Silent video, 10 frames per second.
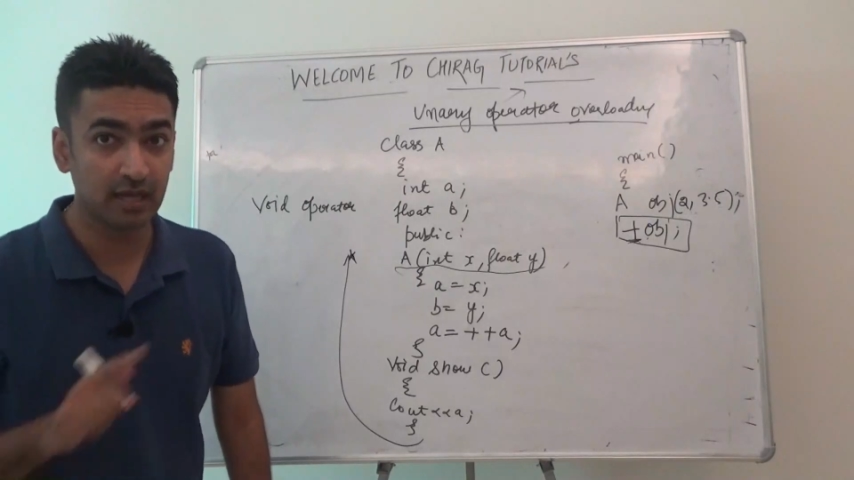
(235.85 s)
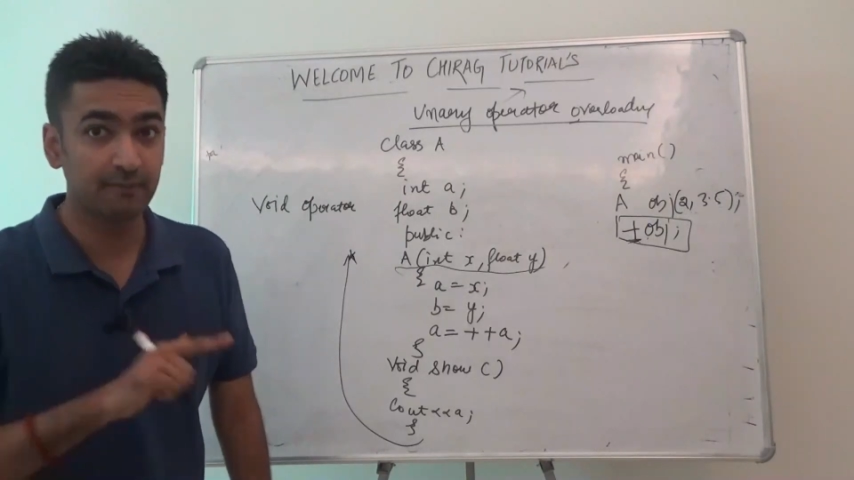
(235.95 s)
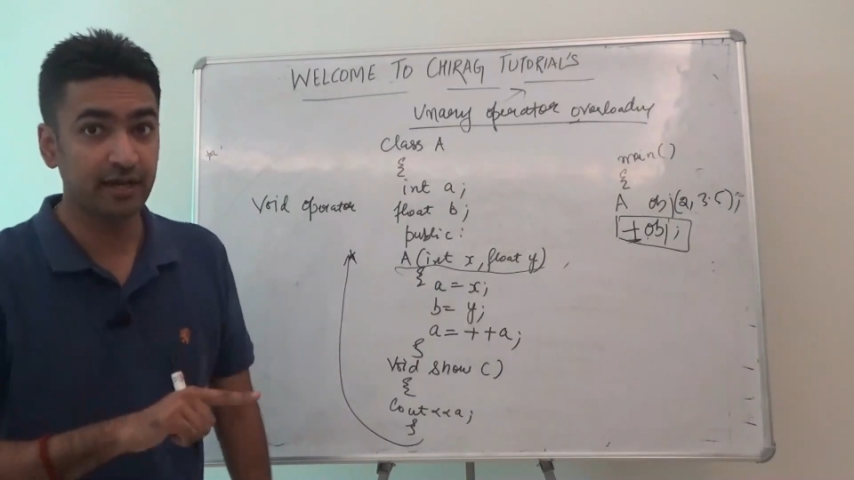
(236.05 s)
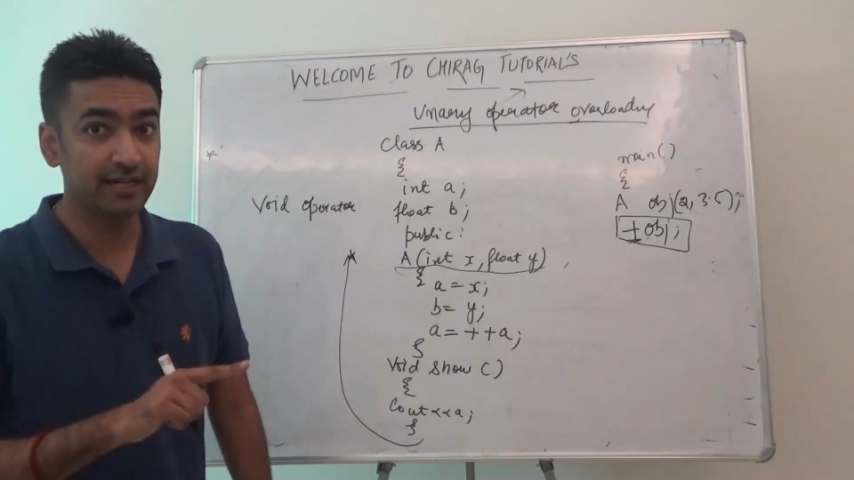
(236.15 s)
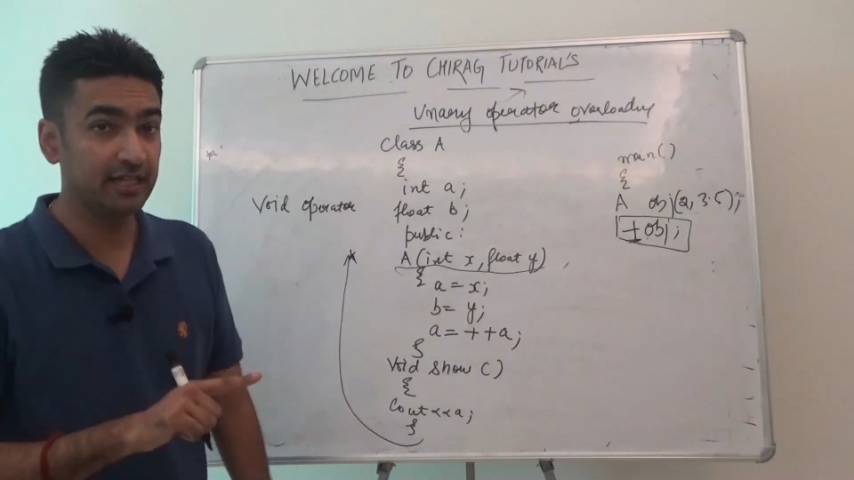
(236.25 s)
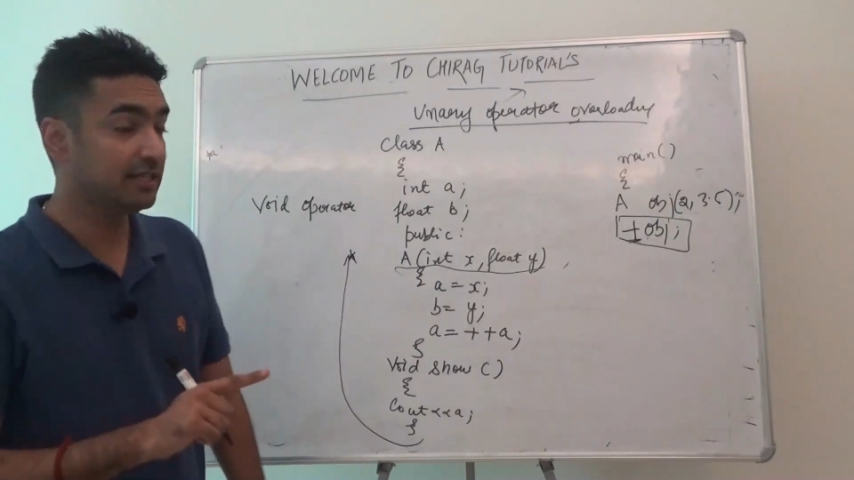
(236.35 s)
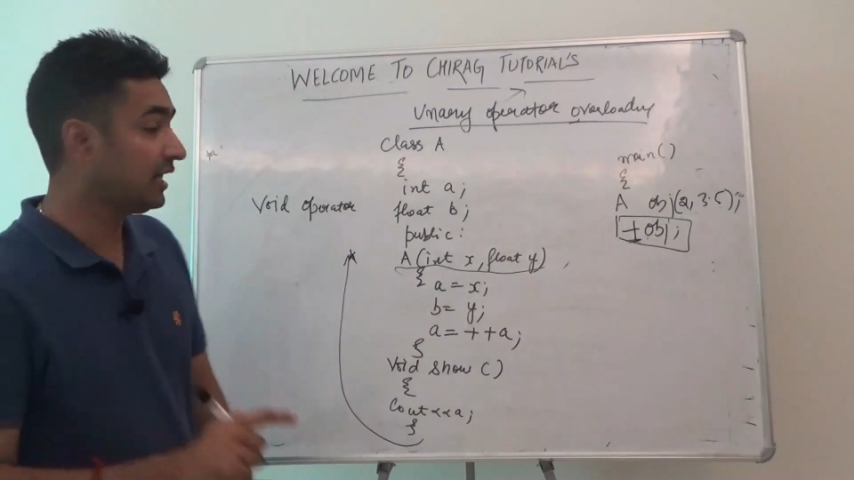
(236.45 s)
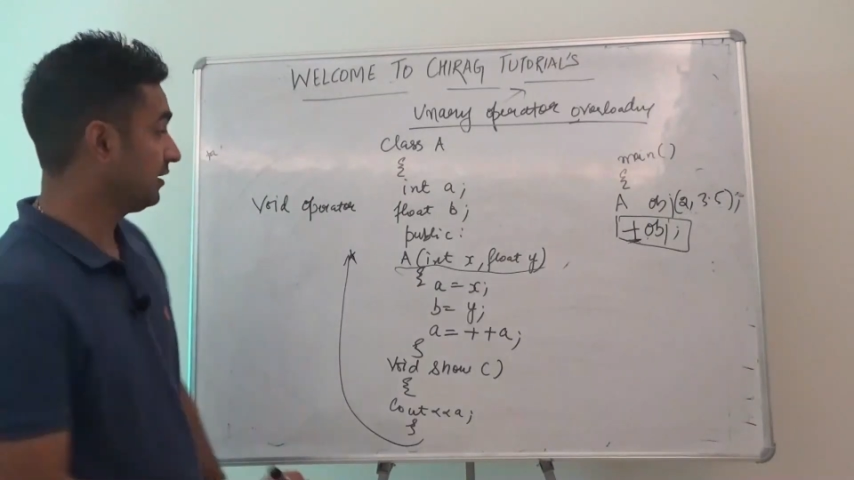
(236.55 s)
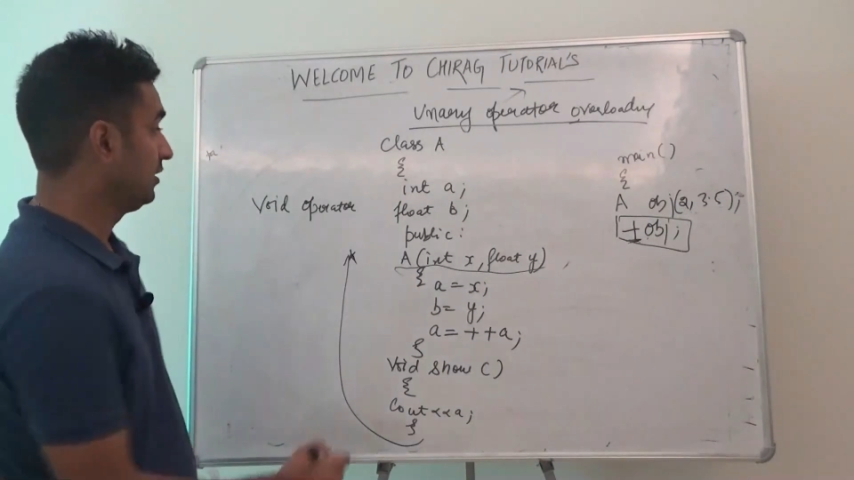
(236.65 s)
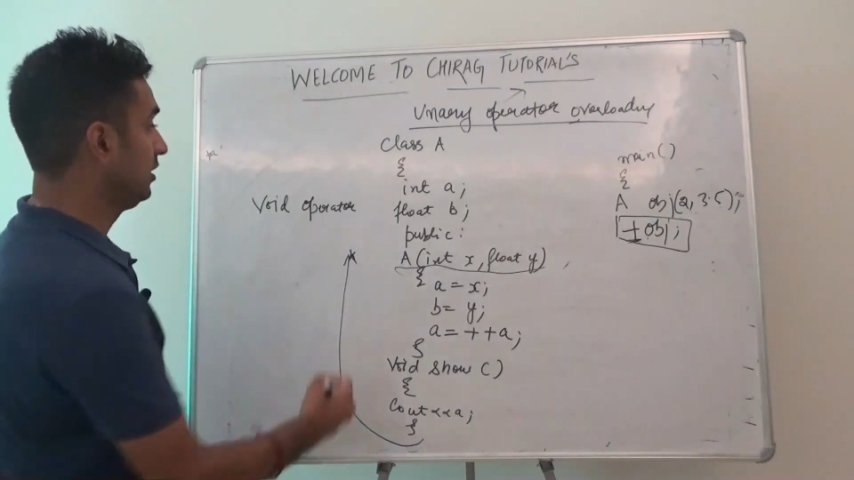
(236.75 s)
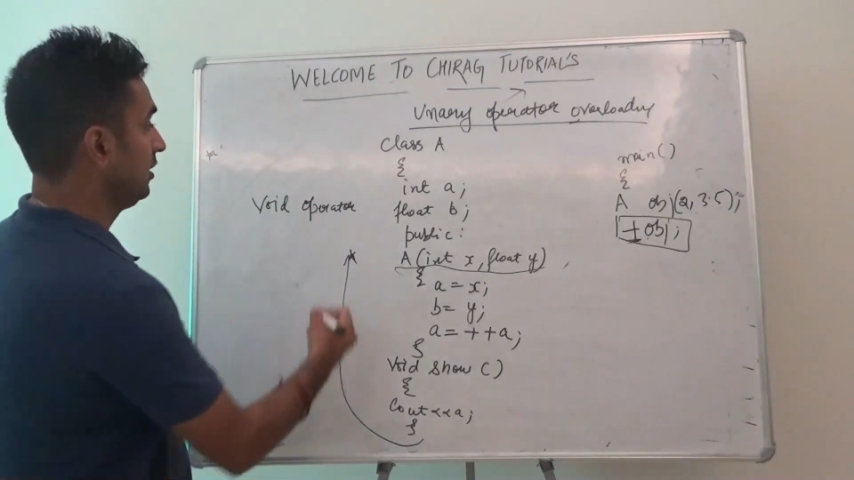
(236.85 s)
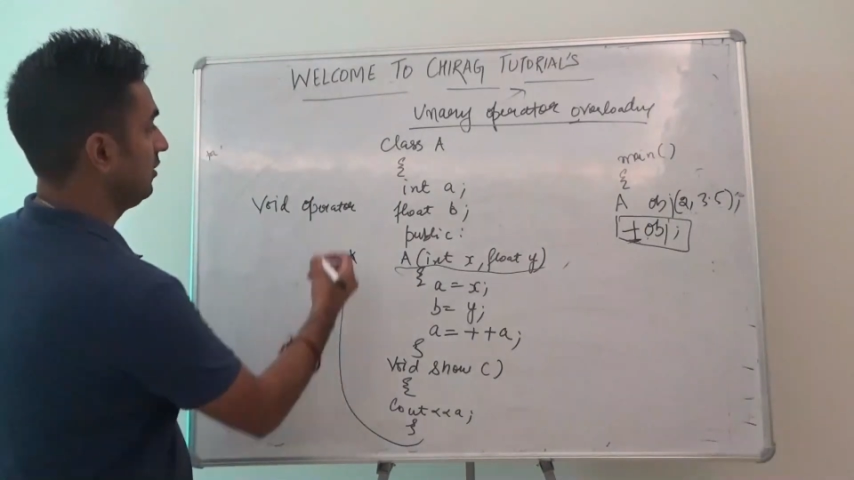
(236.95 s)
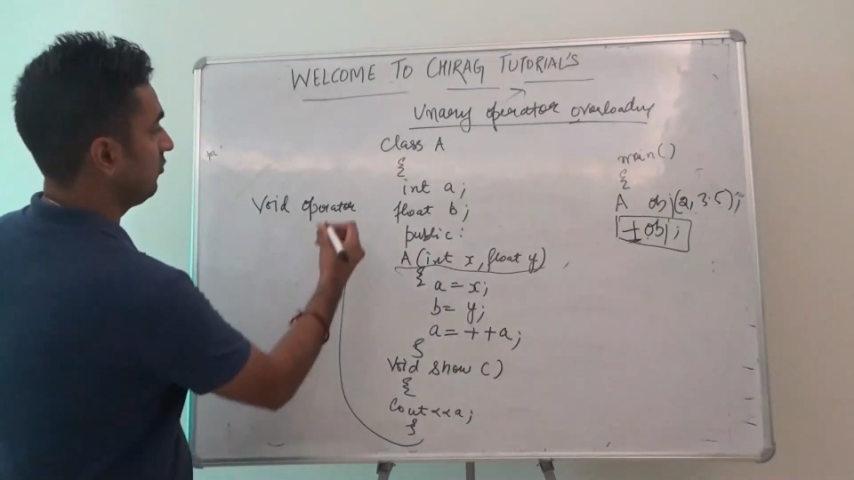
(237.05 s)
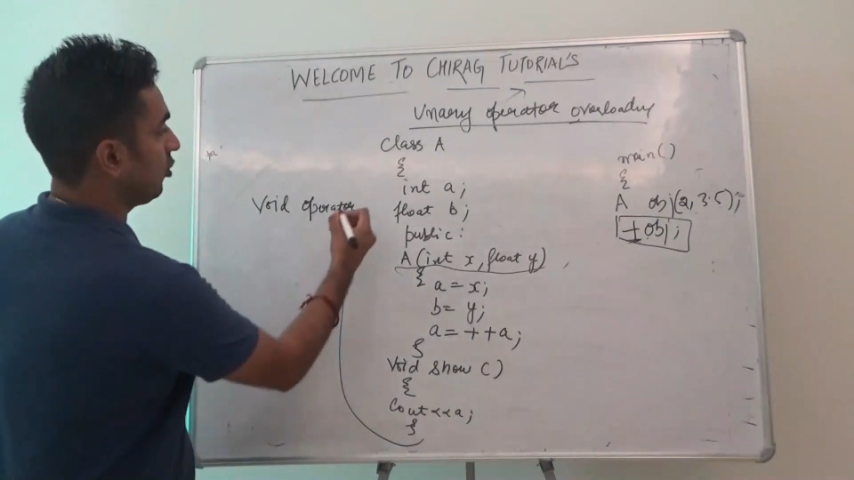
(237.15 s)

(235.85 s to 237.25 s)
I'm writing that